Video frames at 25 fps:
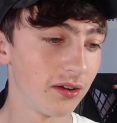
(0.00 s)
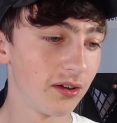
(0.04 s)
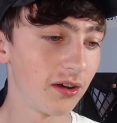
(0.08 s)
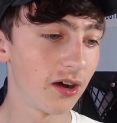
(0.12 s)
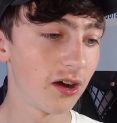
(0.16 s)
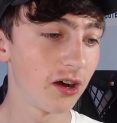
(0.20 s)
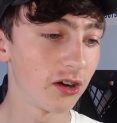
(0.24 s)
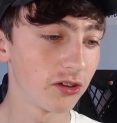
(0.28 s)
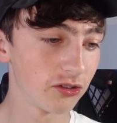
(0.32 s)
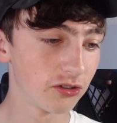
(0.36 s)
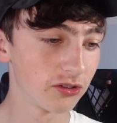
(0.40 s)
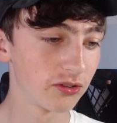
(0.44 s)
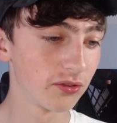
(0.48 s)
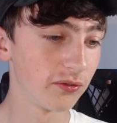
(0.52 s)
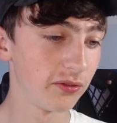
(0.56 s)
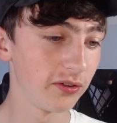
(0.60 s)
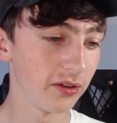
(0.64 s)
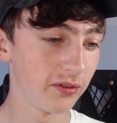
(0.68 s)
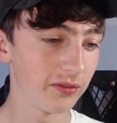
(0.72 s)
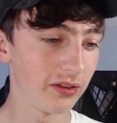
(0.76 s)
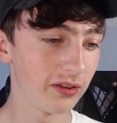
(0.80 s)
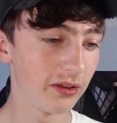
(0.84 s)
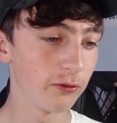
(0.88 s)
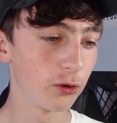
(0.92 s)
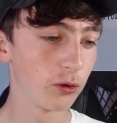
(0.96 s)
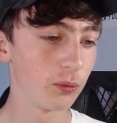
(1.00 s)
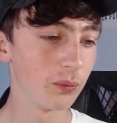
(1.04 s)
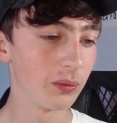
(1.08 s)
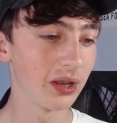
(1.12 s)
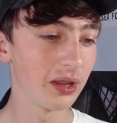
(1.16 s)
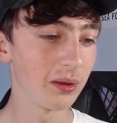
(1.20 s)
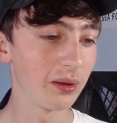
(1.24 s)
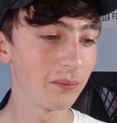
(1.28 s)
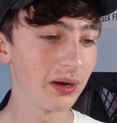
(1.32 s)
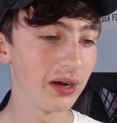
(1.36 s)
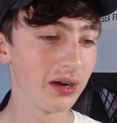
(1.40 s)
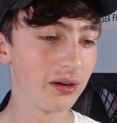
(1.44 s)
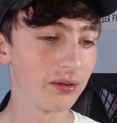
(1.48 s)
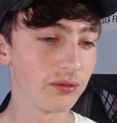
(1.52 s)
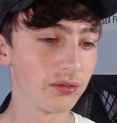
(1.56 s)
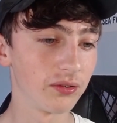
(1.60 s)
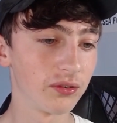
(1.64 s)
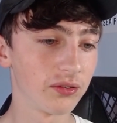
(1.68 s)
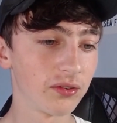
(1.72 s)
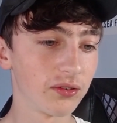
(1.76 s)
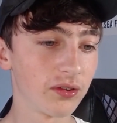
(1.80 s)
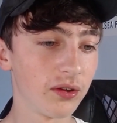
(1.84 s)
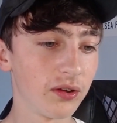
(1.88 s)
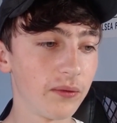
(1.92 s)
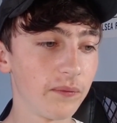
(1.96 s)
£154 million.
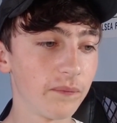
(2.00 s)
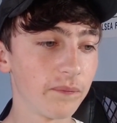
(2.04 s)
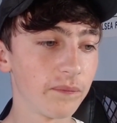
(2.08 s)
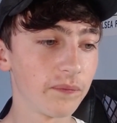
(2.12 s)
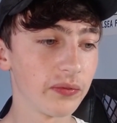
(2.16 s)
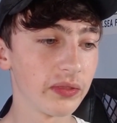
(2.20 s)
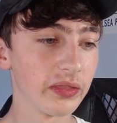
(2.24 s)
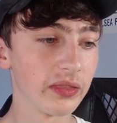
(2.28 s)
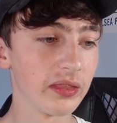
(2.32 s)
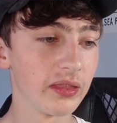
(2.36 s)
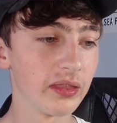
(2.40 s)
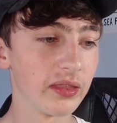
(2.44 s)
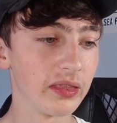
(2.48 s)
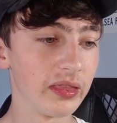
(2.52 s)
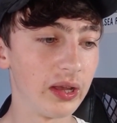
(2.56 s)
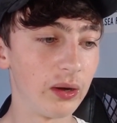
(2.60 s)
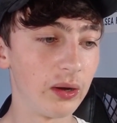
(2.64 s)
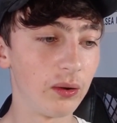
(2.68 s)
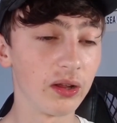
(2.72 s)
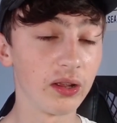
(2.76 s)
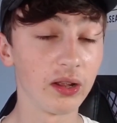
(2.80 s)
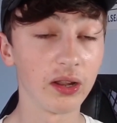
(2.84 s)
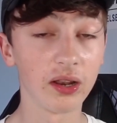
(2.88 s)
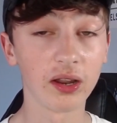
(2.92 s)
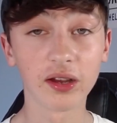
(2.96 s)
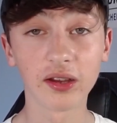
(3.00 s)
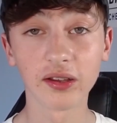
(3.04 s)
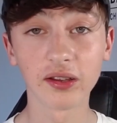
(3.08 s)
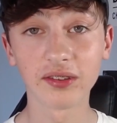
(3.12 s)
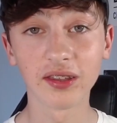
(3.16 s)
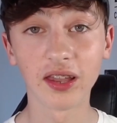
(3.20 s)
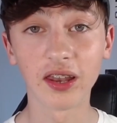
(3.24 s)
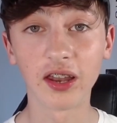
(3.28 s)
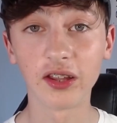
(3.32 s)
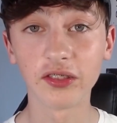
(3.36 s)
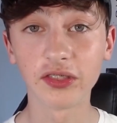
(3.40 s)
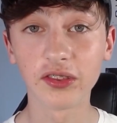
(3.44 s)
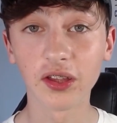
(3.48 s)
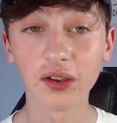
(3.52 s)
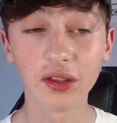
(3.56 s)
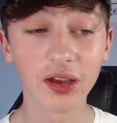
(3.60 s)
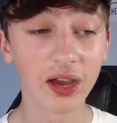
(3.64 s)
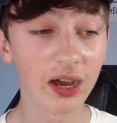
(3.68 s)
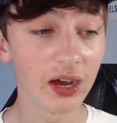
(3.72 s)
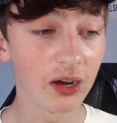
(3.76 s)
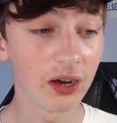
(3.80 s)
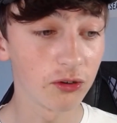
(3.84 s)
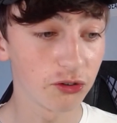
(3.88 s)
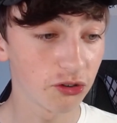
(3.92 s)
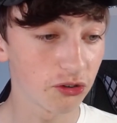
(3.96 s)
Now, like I said, I don't know
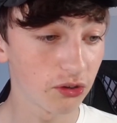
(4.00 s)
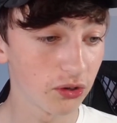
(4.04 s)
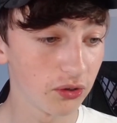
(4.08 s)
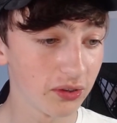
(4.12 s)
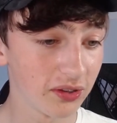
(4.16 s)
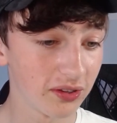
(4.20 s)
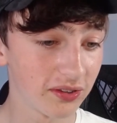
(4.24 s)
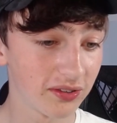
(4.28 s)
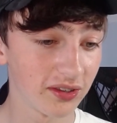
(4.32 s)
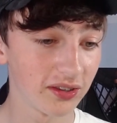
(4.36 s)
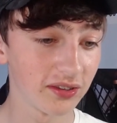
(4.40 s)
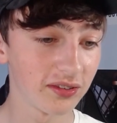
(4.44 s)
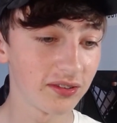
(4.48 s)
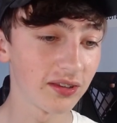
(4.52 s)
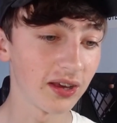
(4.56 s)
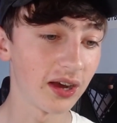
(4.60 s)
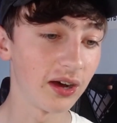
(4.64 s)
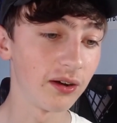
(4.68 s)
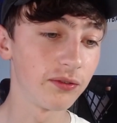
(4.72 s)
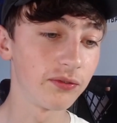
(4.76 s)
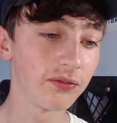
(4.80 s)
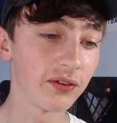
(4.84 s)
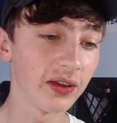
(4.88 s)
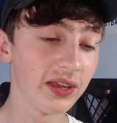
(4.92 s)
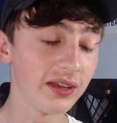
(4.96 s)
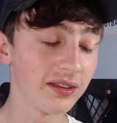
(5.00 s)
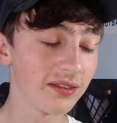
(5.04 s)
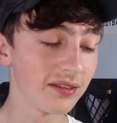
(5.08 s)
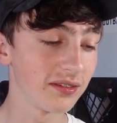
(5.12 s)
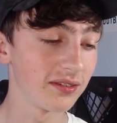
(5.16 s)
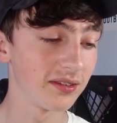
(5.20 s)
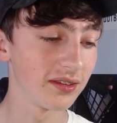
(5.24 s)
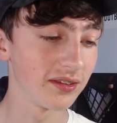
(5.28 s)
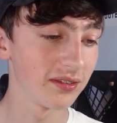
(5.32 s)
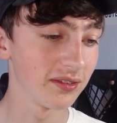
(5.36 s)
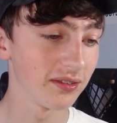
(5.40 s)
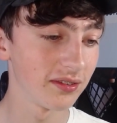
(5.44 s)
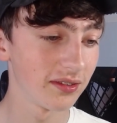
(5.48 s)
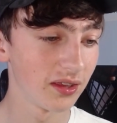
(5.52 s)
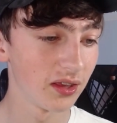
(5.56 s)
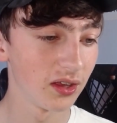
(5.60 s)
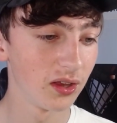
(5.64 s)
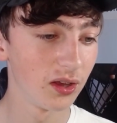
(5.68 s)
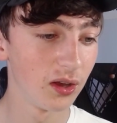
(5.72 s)
how true this is, how fake this is,